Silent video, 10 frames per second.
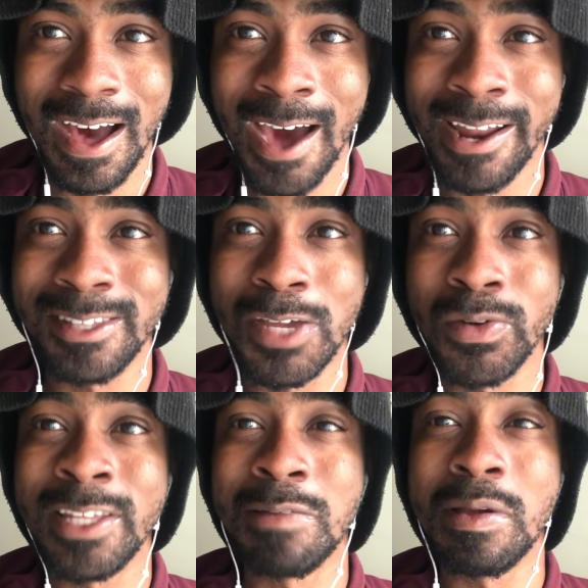And I think we
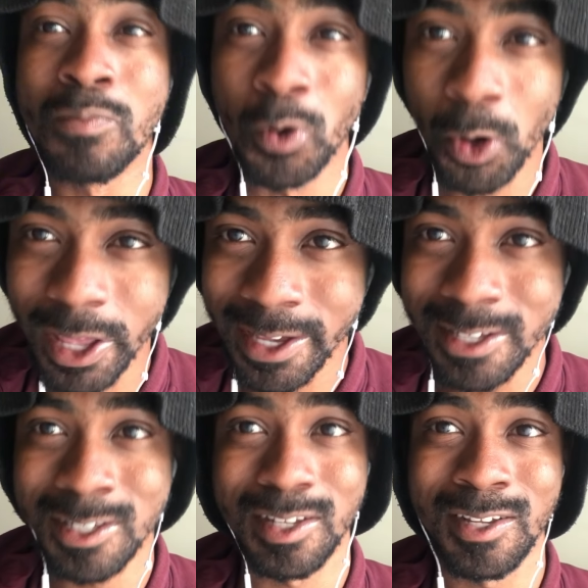need to be morally
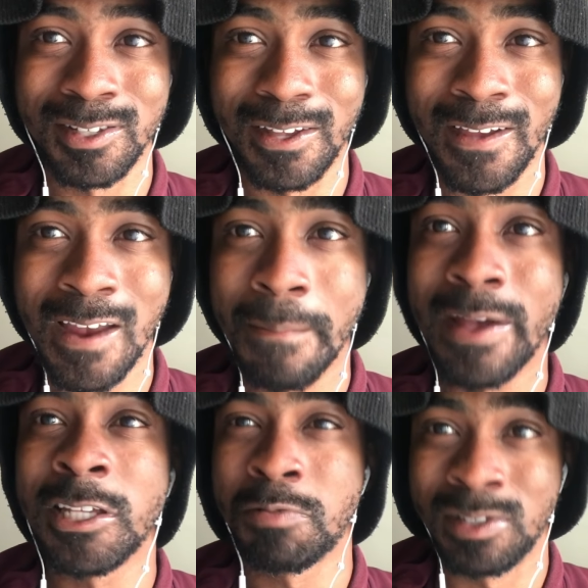consistent
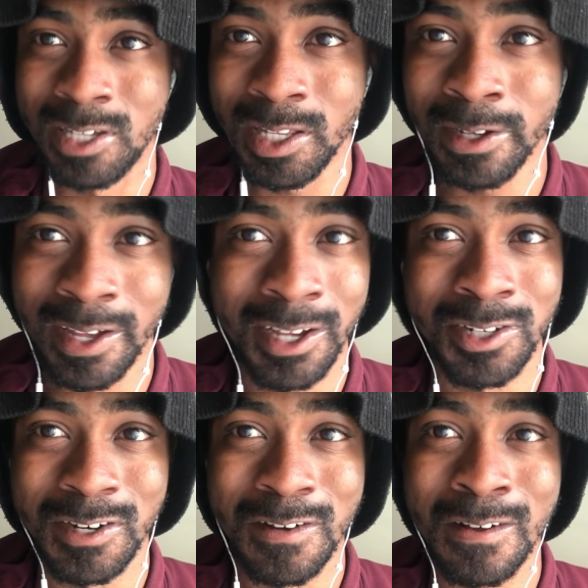about this particular
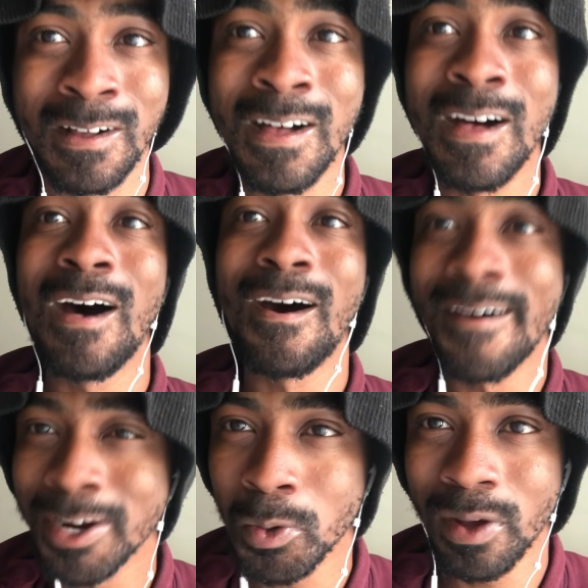issue
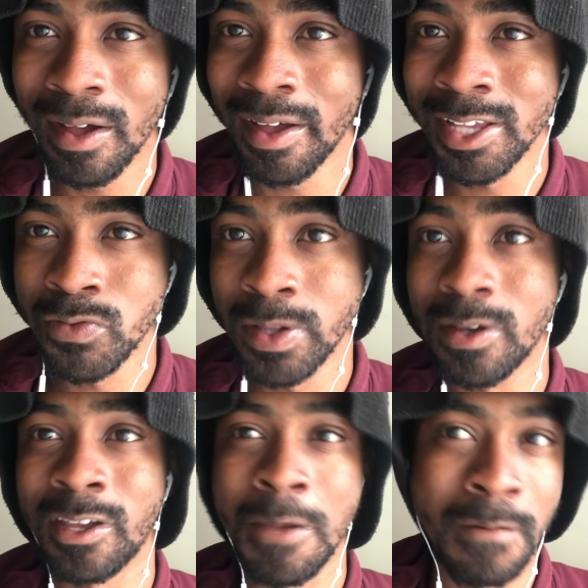Otherwise, we
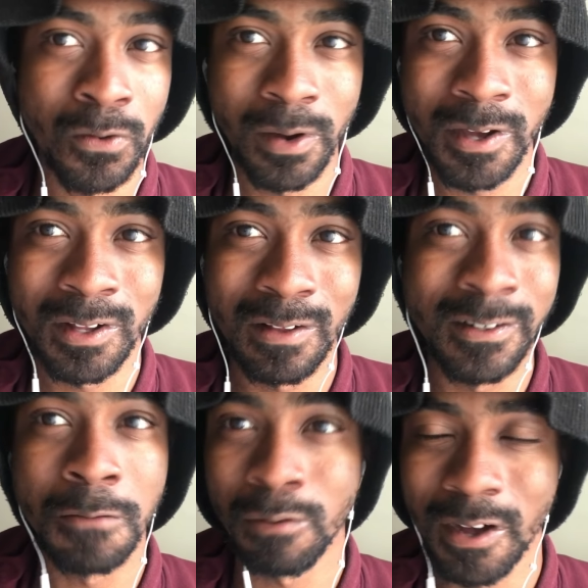look hypocritical in
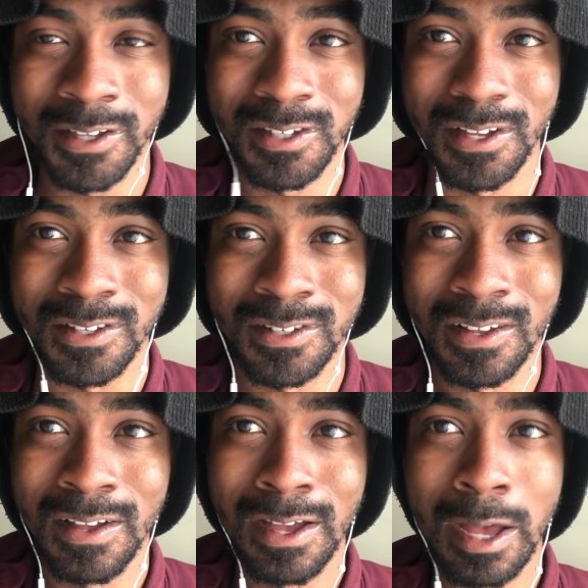the process.
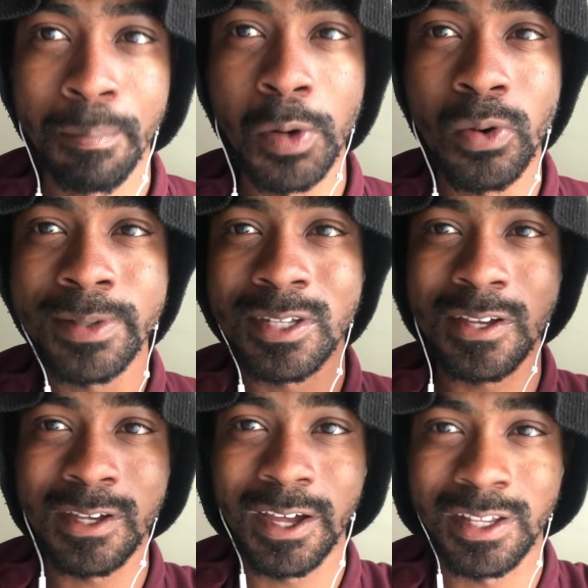But what do
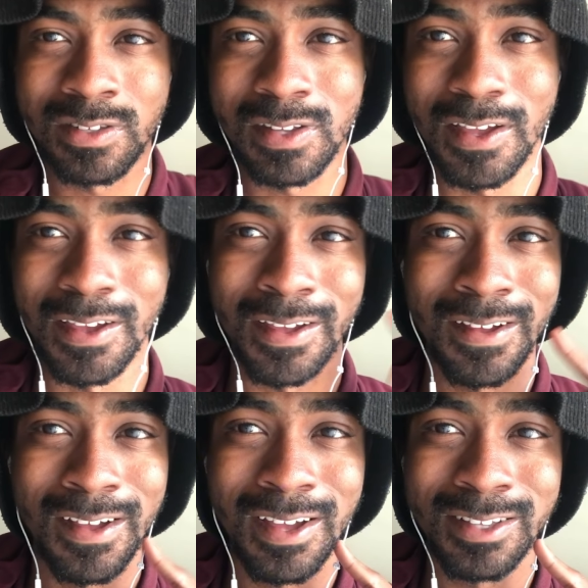you guys think?
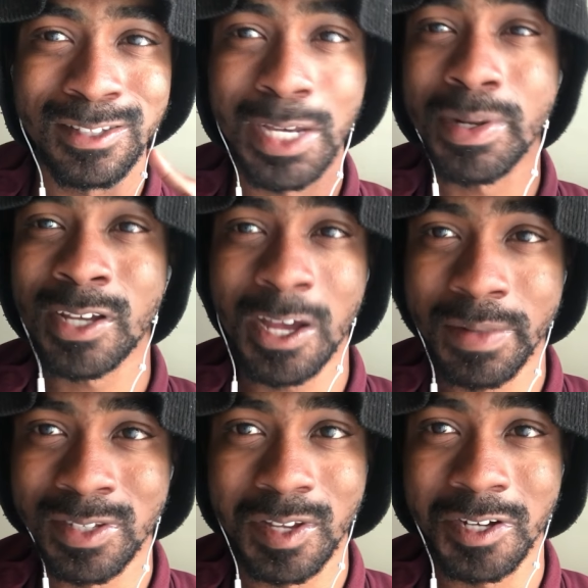Tell me in the
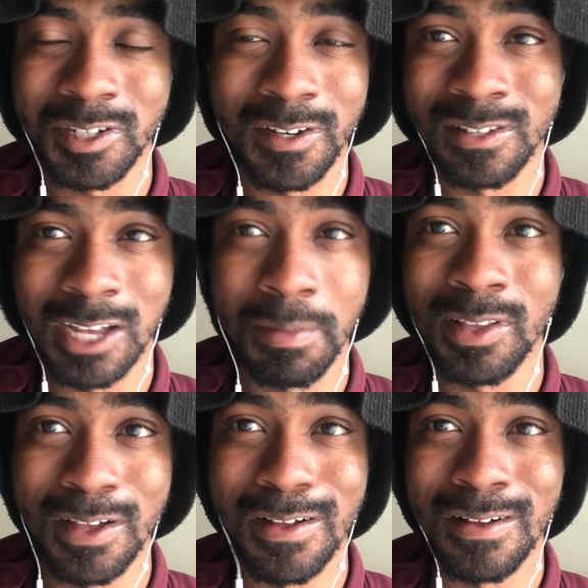comment section down
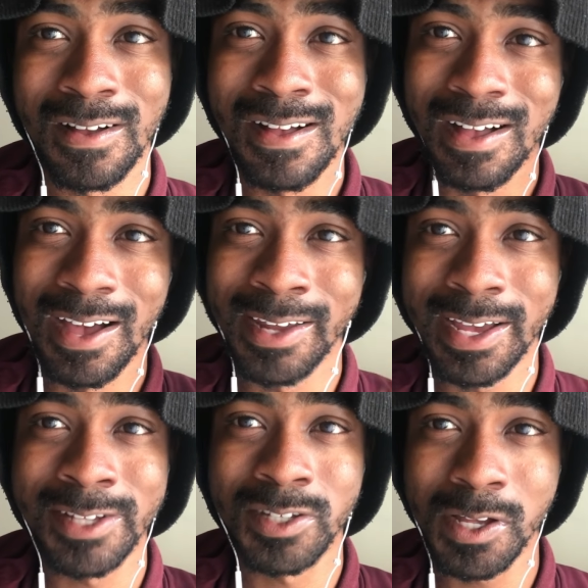below. And
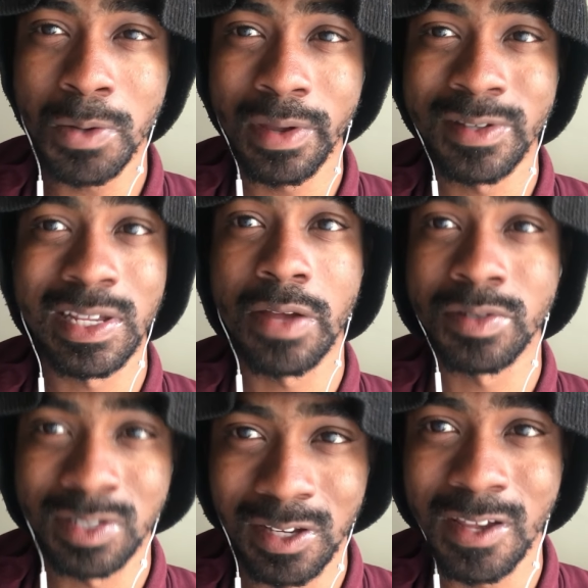as always, I will
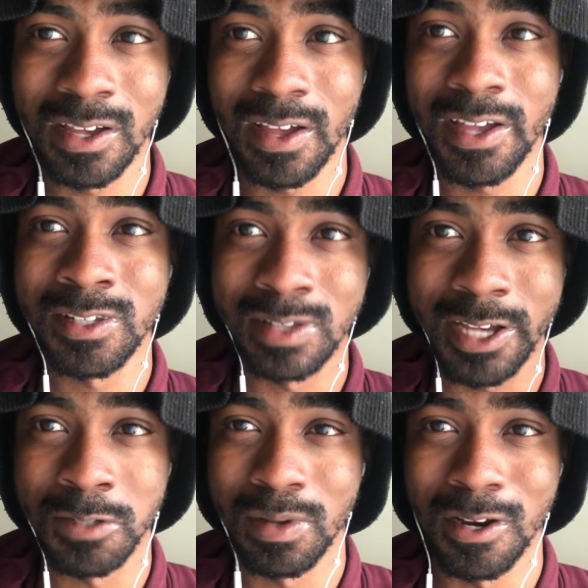see you guys
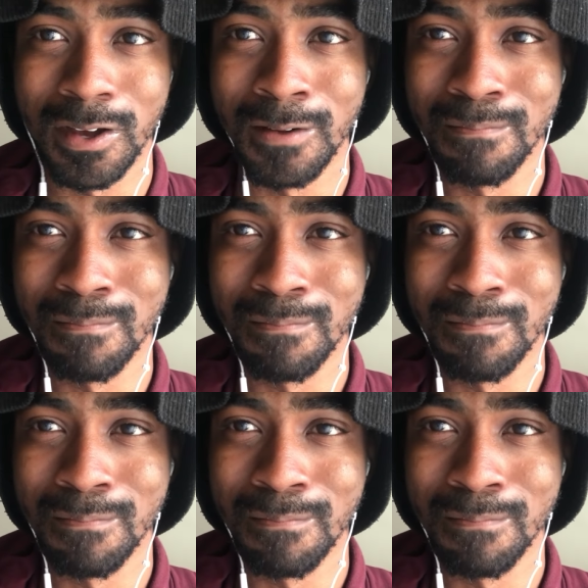next video.